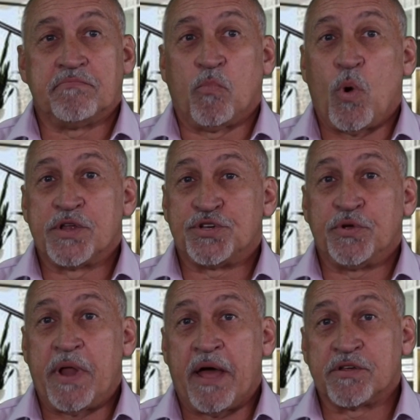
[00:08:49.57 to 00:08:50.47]
wants
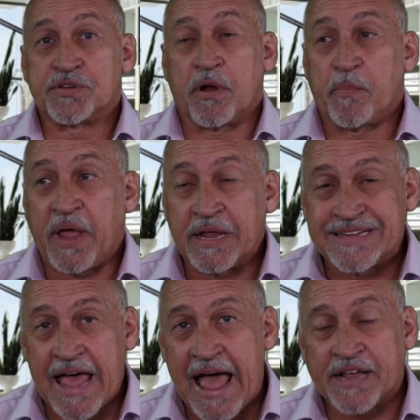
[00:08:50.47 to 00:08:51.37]
you now to start paying
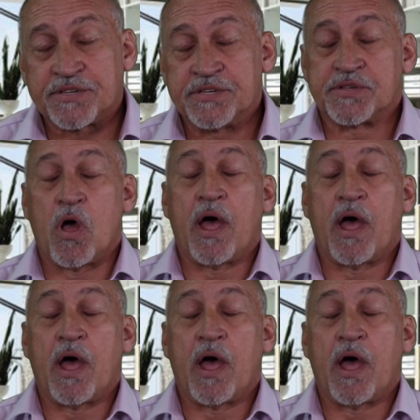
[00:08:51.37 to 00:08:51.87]
taxes